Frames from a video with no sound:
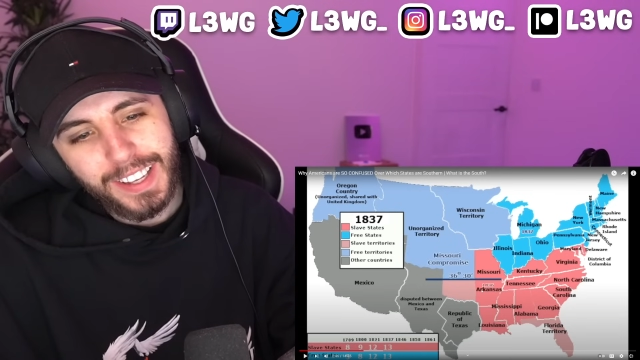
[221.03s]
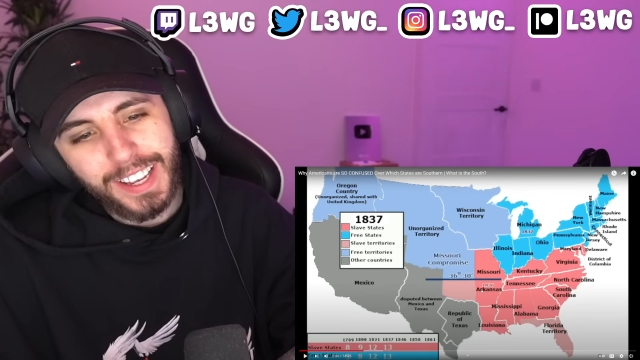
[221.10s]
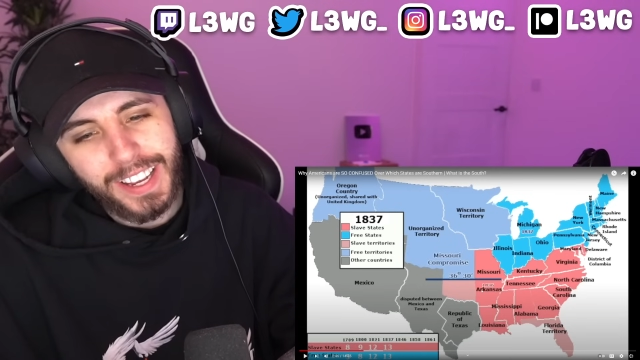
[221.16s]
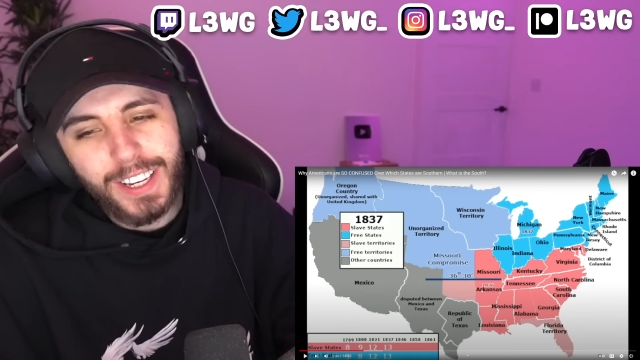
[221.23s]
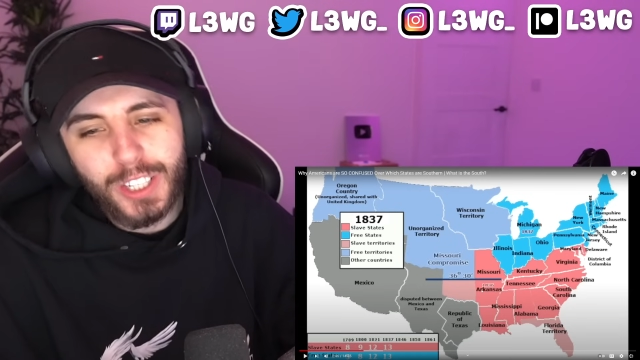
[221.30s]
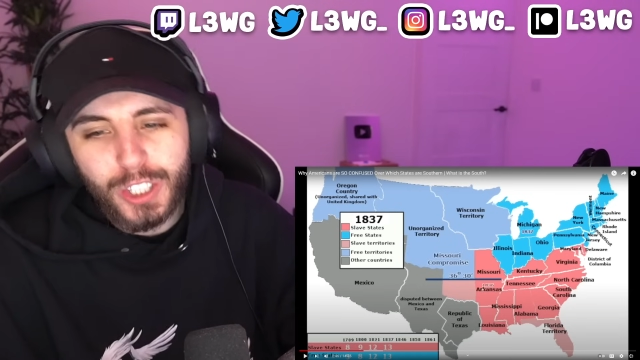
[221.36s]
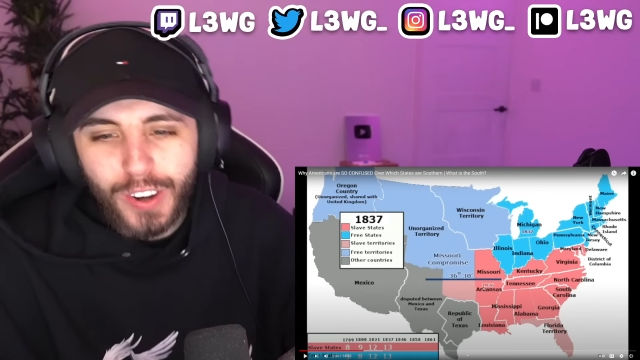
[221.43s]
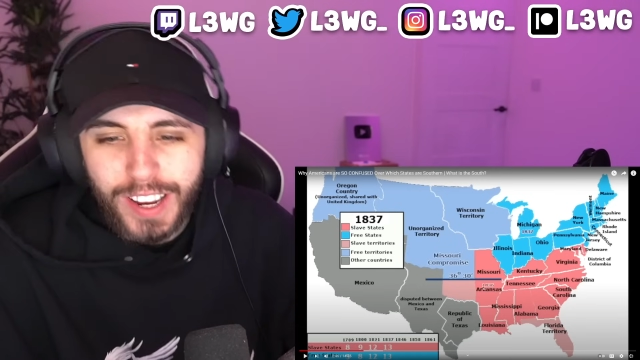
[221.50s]

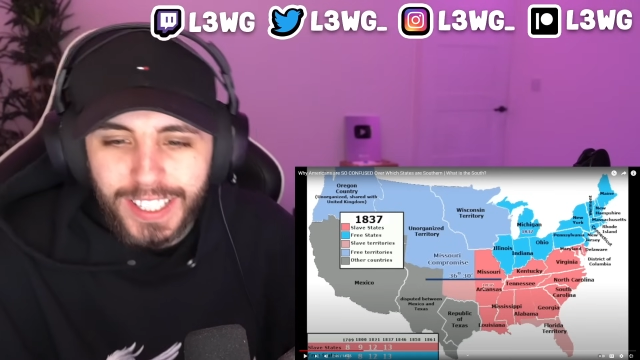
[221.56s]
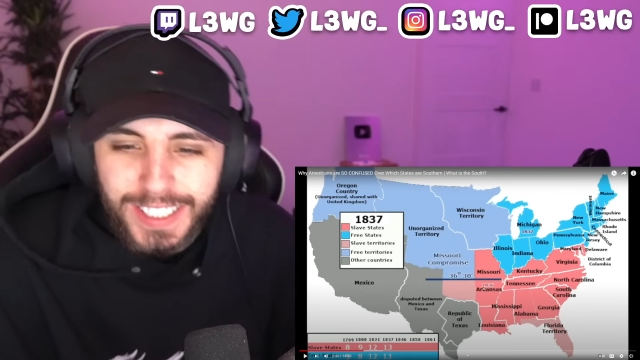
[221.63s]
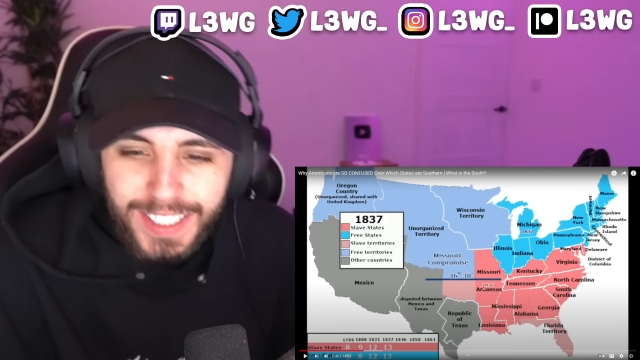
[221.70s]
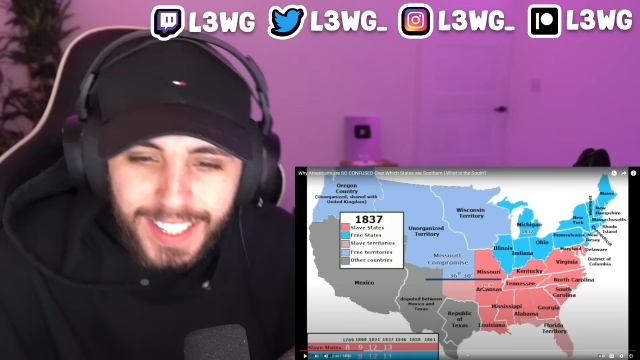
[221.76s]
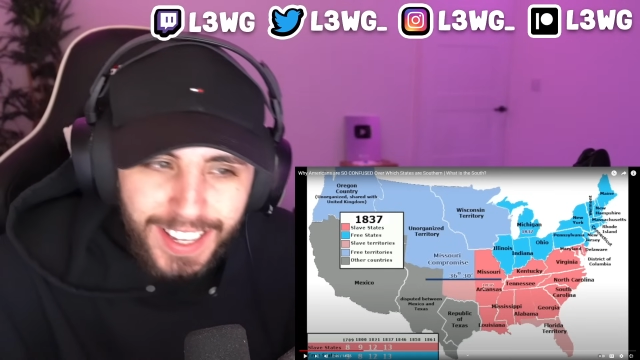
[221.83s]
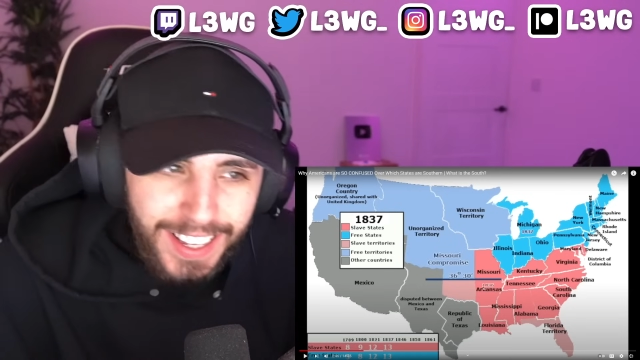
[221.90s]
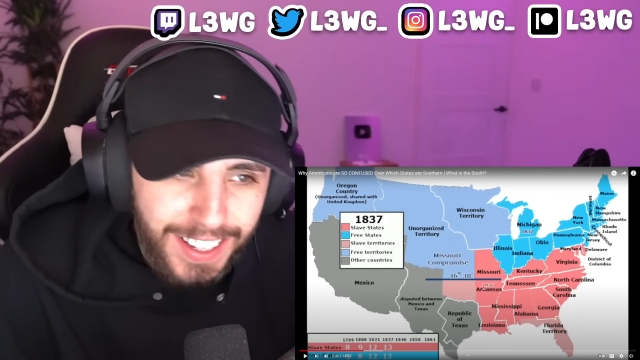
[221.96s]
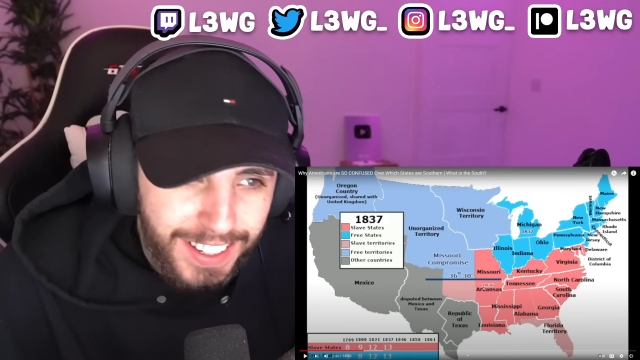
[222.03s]

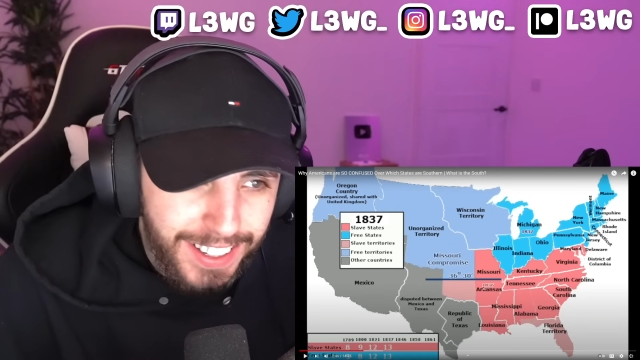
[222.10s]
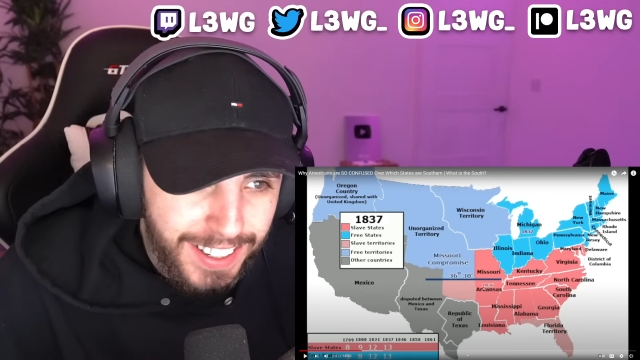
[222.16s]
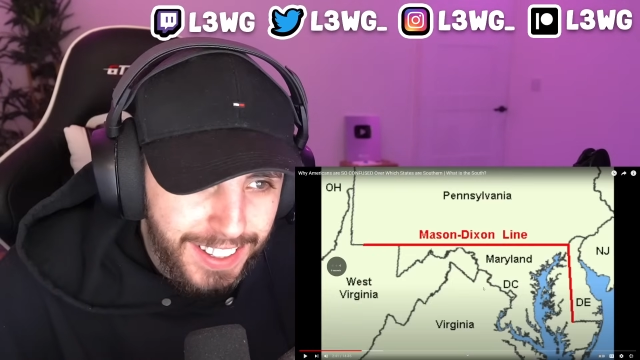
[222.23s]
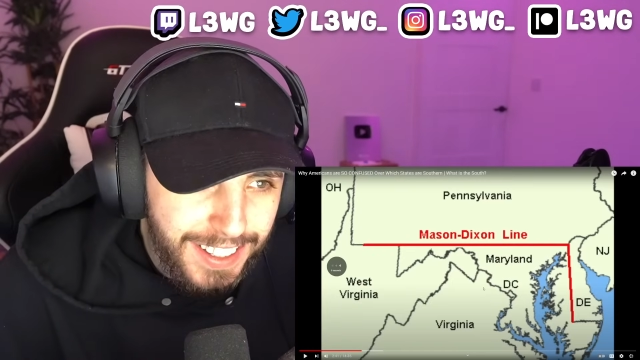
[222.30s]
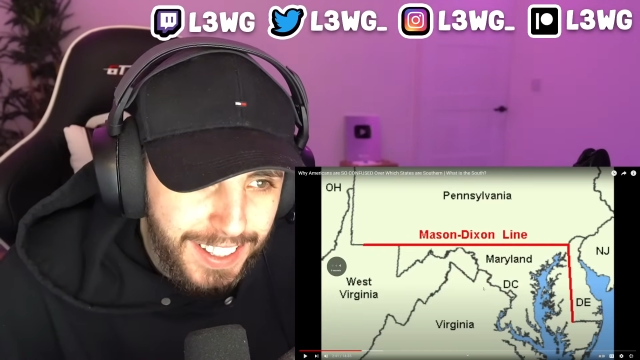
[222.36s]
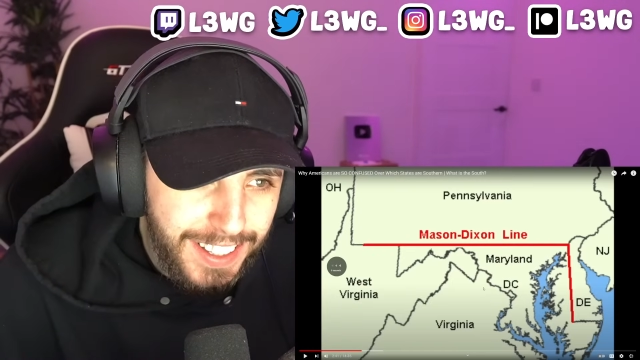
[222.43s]
Interesting.